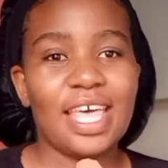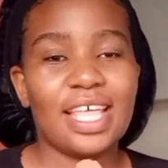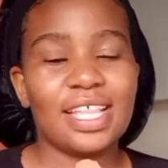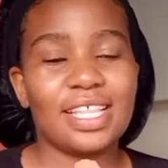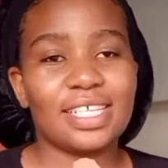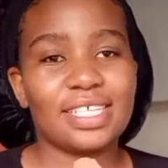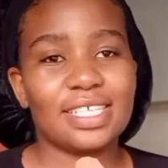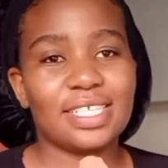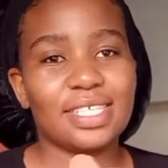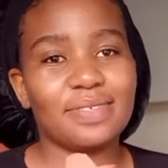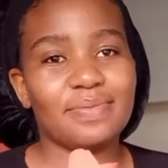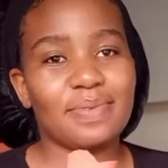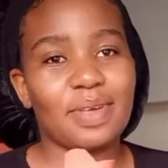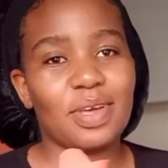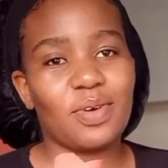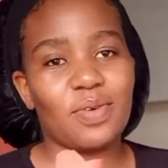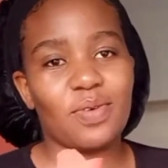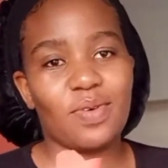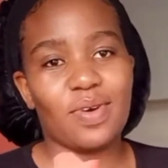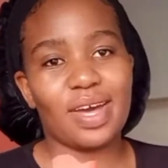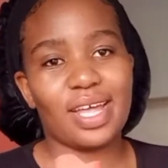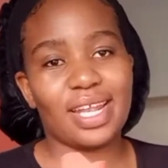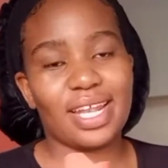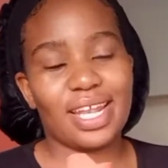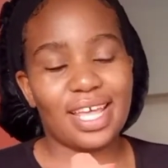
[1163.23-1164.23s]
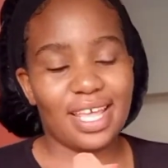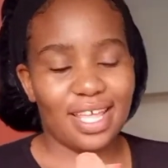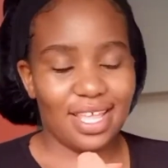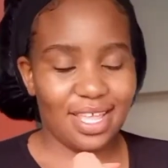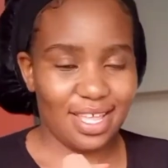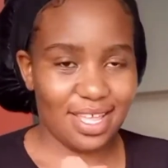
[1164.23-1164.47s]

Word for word: This is my moana.